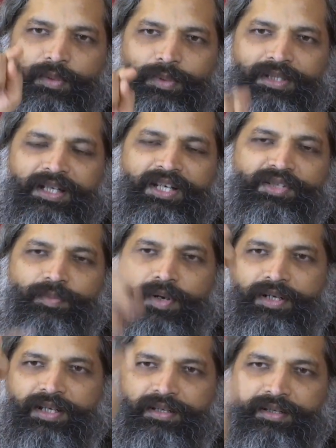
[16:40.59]
within each
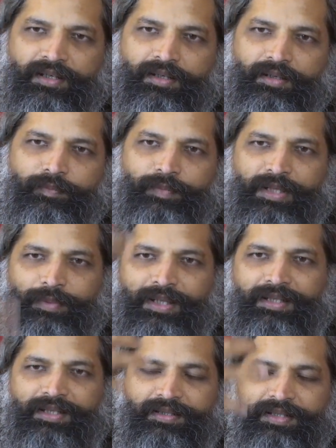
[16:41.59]
body,
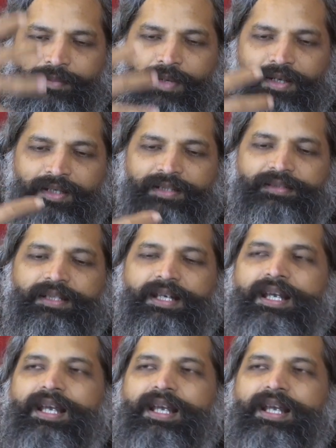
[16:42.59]
between these three bodies,